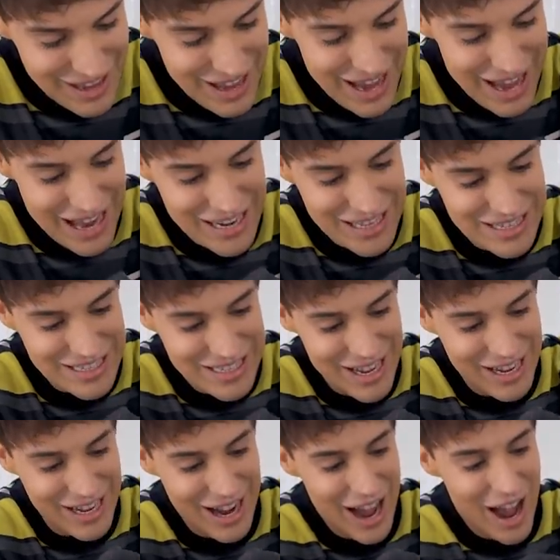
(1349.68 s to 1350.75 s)
And it's
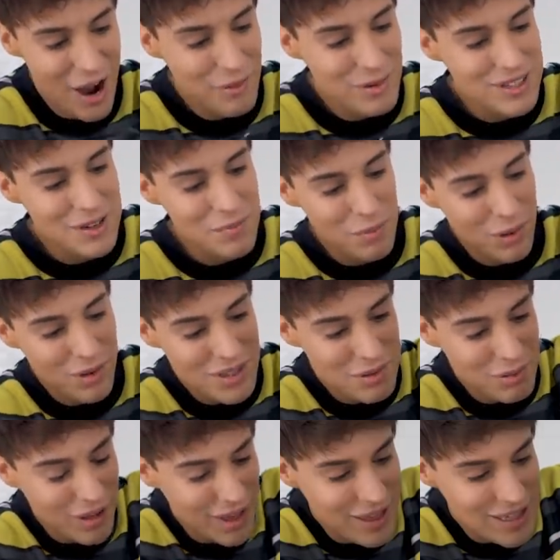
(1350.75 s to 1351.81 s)
like, how is it
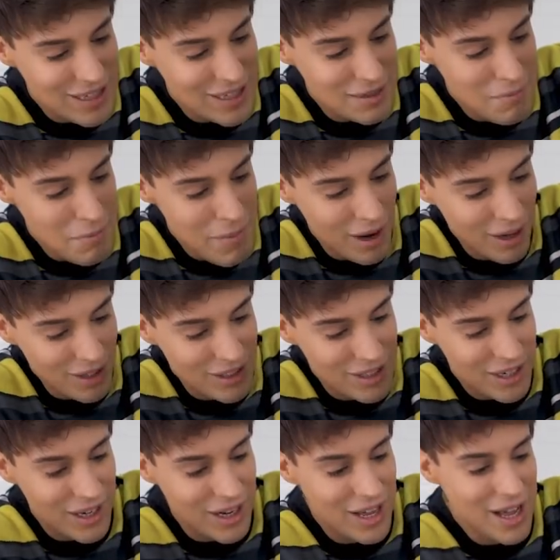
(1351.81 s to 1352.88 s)
possible that this is
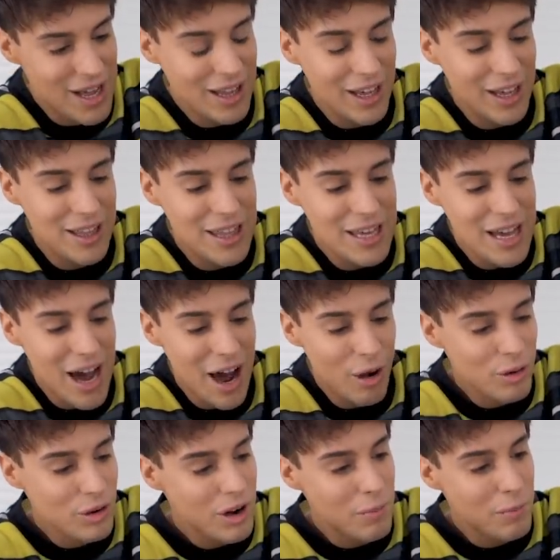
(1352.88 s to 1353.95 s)
melted? Like the
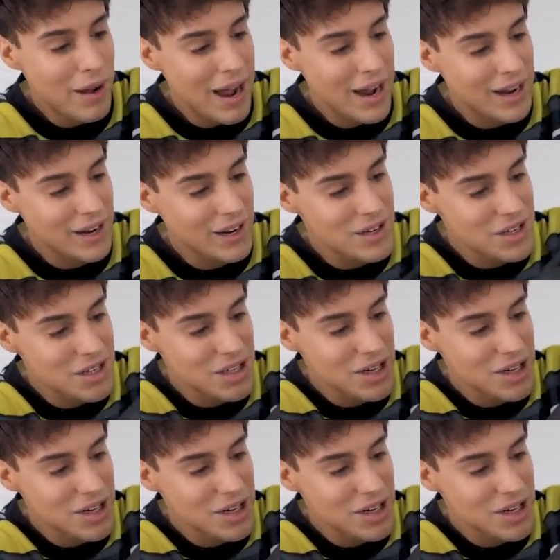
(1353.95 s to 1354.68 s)
outer package.